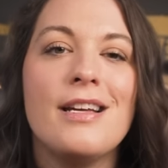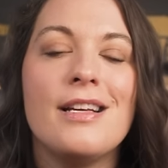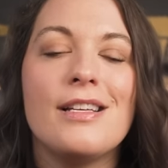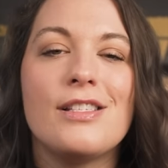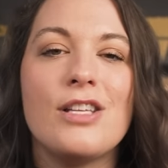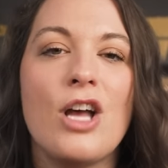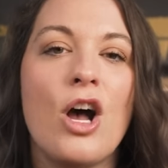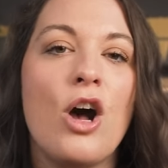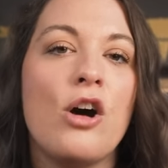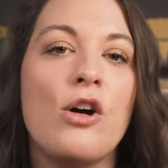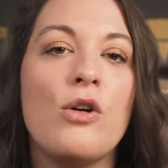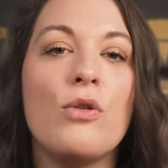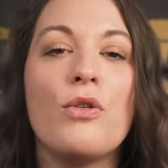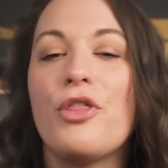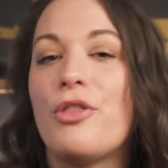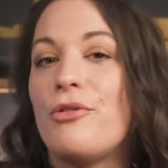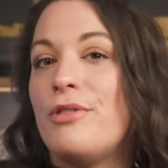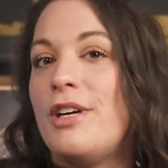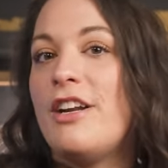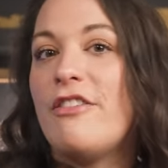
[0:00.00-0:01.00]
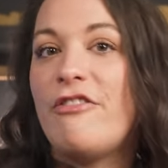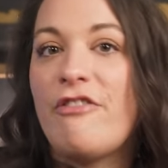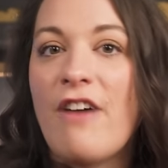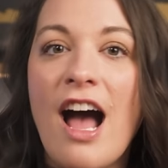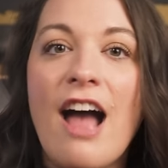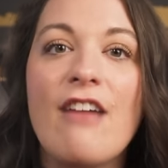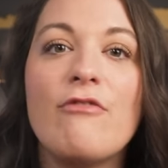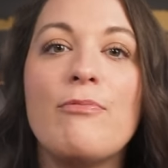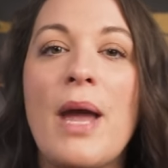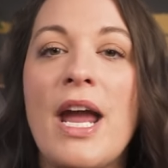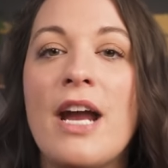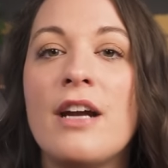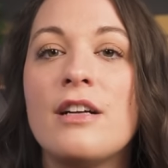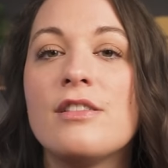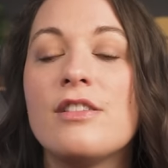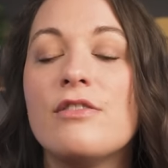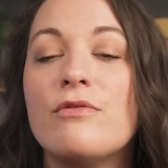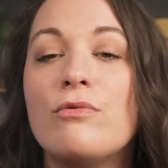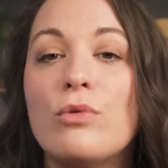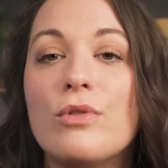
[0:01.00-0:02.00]
So 3 to 5
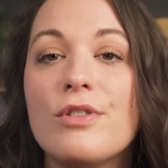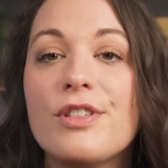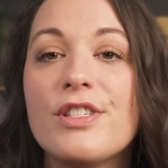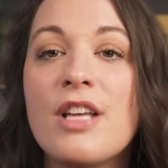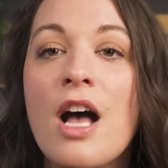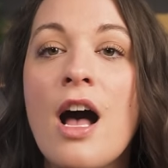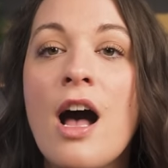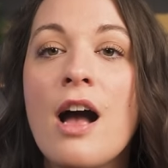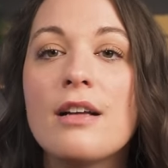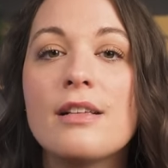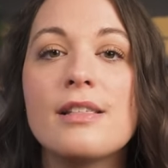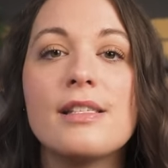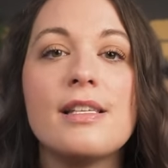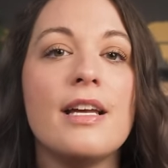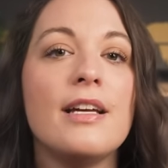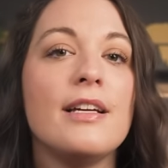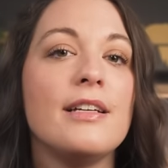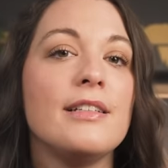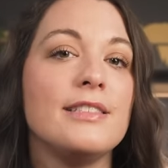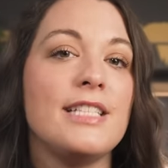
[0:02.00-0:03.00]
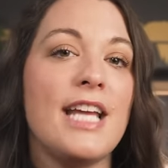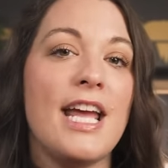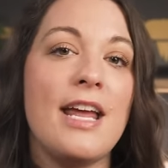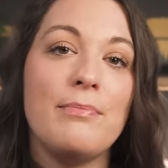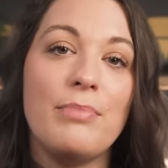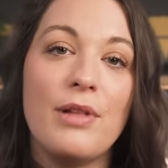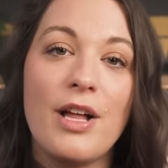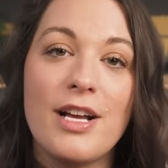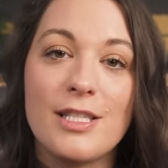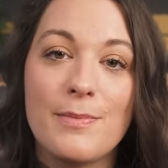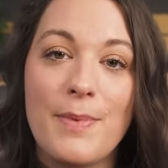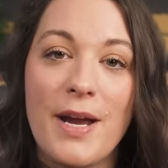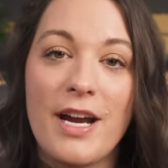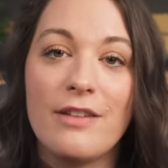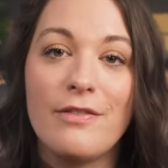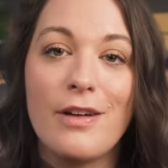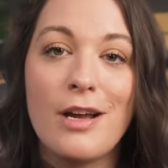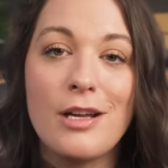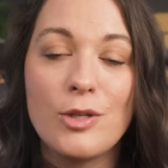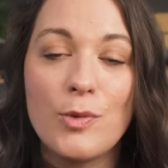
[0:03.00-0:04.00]
pairs of wool socks, 10 plus
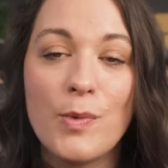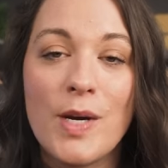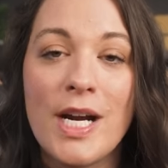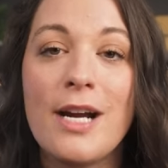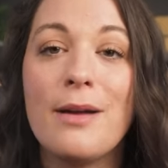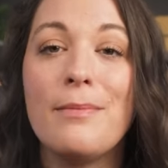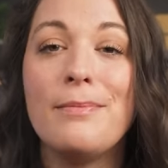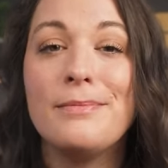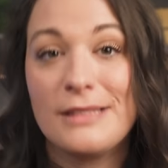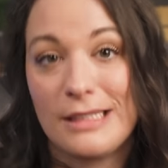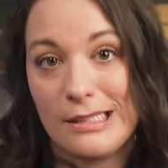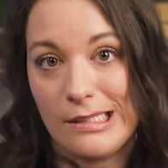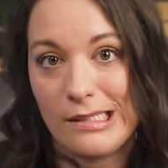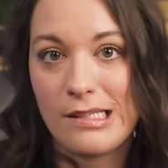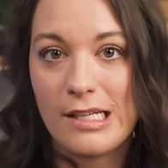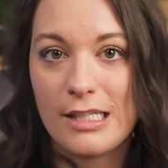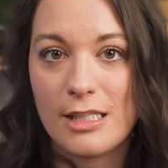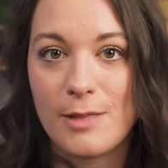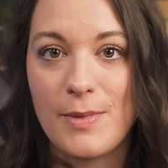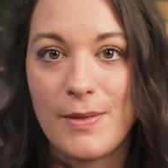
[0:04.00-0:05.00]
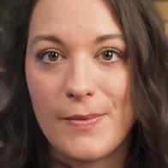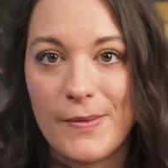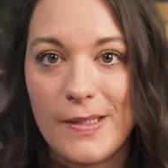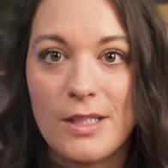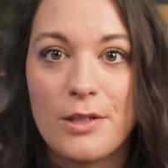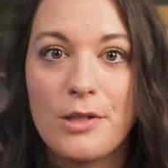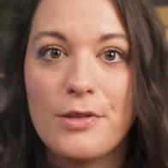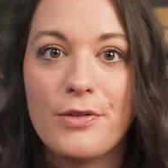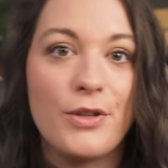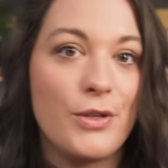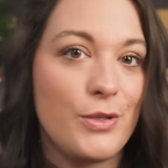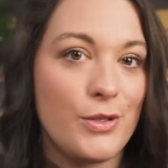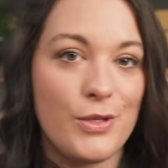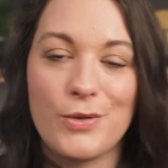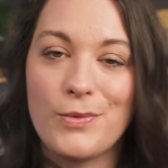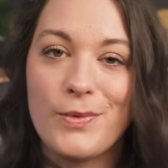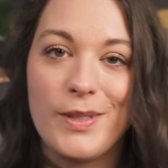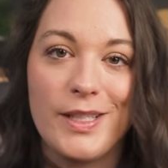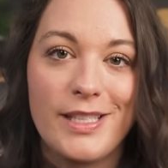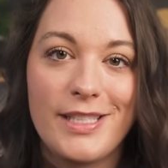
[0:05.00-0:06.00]
pair of underwear, because let's be real, those
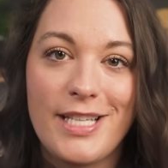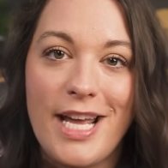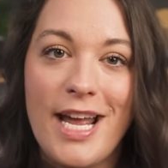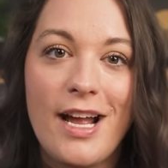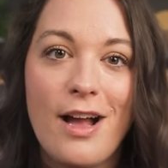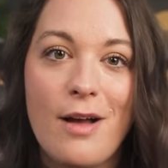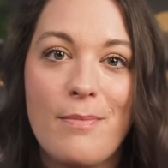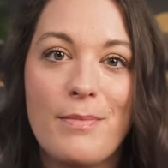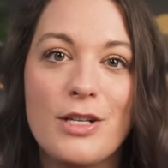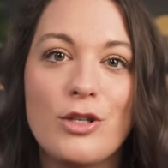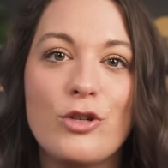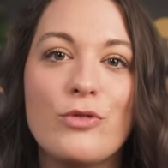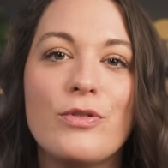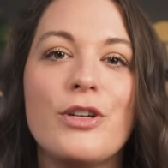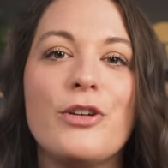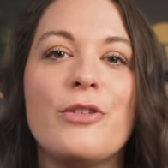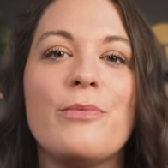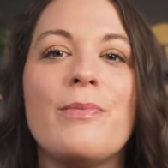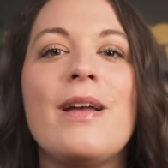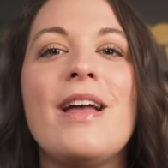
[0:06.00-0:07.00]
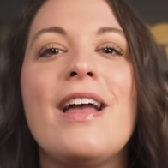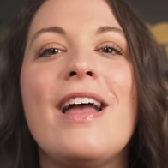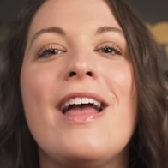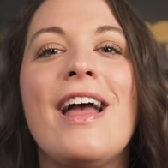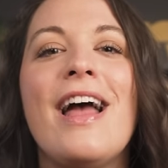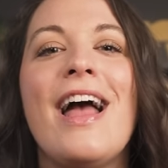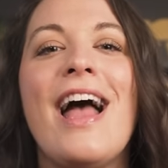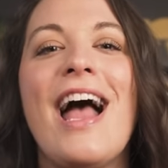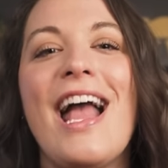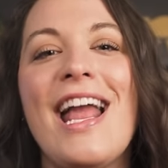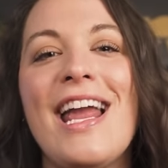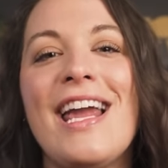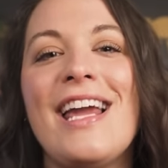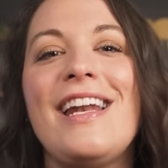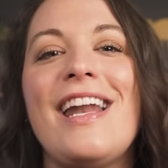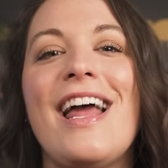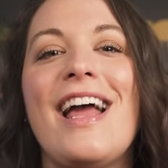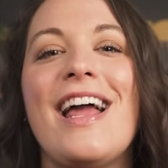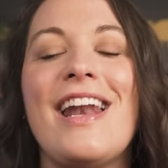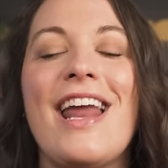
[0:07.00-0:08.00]
don't really take up much room,
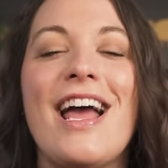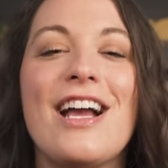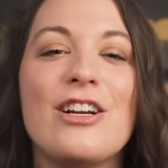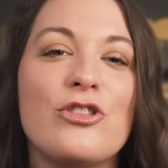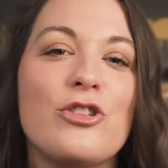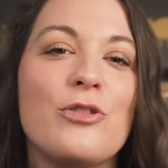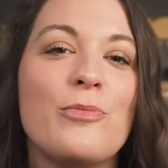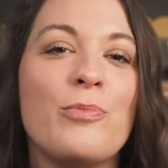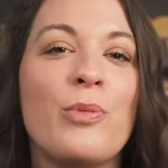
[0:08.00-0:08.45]
and an extra